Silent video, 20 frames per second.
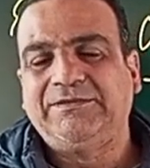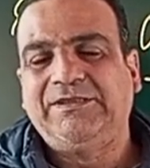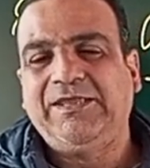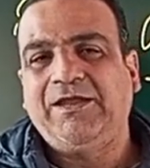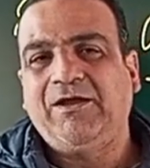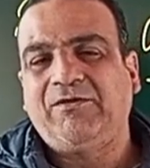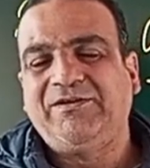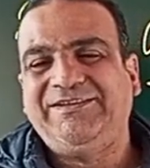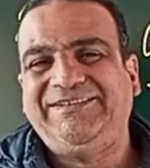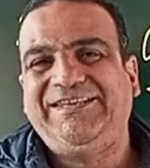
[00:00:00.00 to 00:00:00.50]

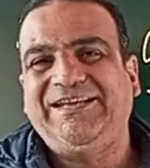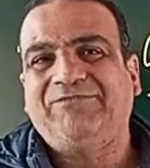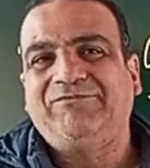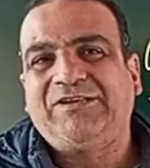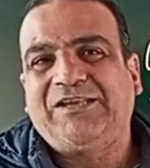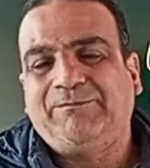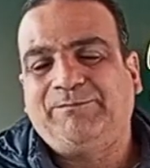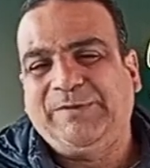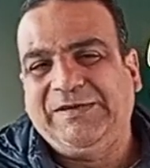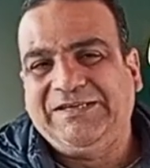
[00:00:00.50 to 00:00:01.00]
they are
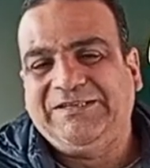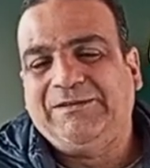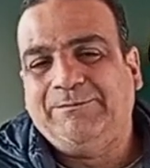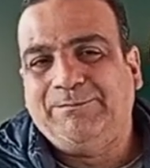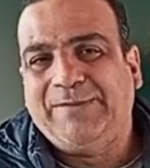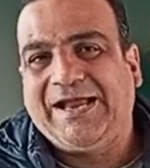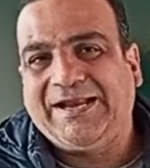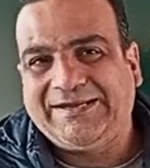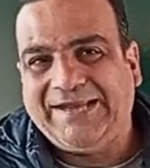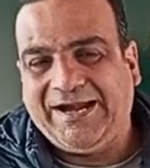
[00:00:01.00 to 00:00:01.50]
developing the
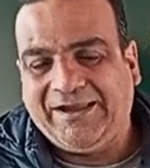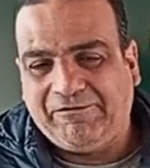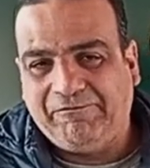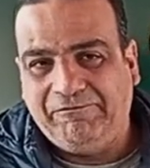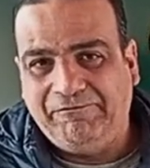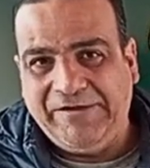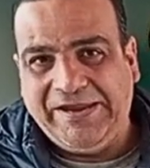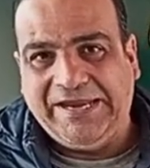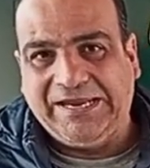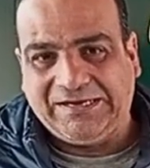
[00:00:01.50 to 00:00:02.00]
magnetic
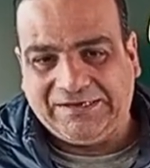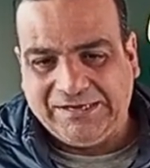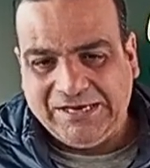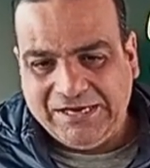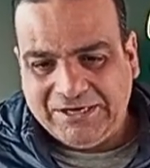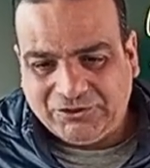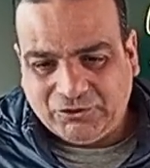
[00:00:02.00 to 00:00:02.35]
field.